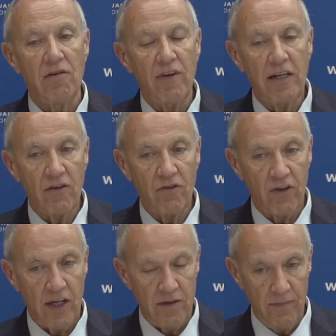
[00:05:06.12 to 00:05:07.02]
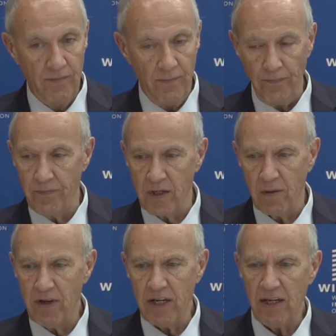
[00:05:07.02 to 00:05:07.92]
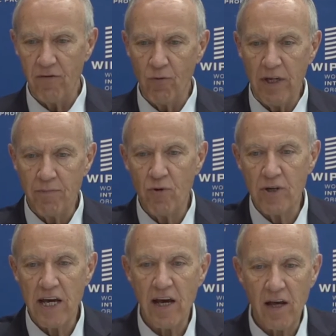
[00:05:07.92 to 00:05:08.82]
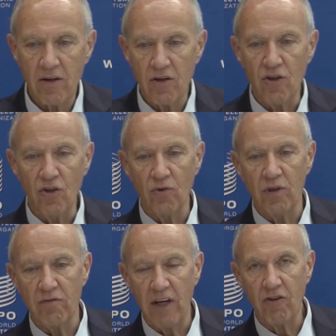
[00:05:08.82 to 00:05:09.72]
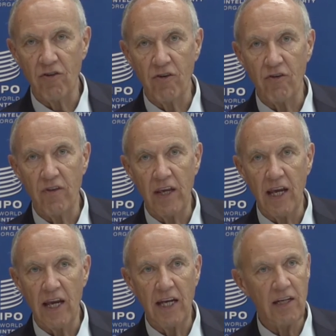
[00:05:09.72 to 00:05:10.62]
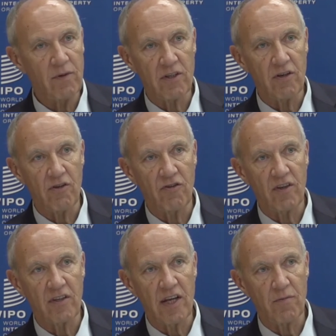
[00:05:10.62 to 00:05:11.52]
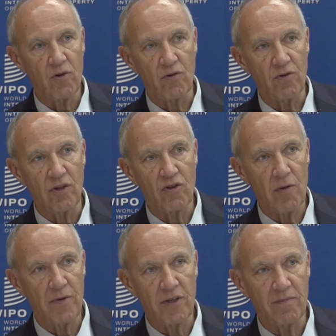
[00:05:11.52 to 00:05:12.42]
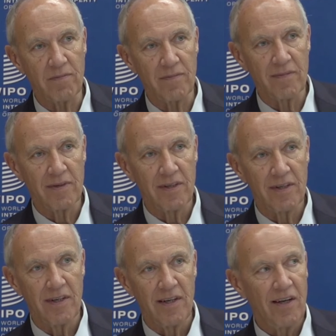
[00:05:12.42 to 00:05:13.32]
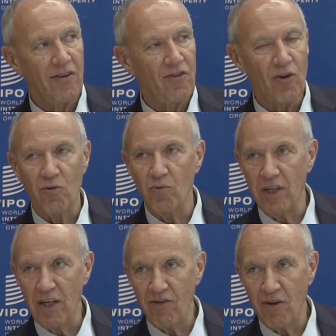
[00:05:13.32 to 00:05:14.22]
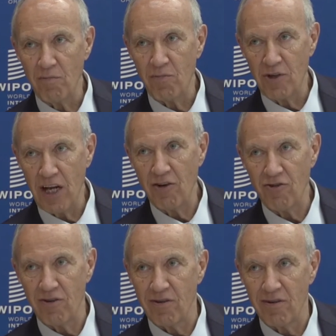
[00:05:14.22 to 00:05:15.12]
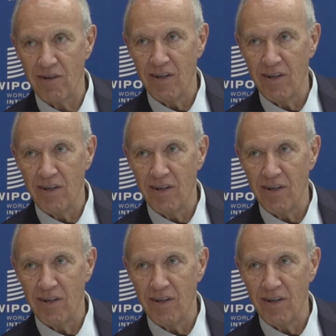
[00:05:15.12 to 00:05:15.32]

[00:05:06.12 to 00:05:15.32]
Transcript: inventor said, but if we put our new inventions there, anyone can just come along and copy them. So we need some protection.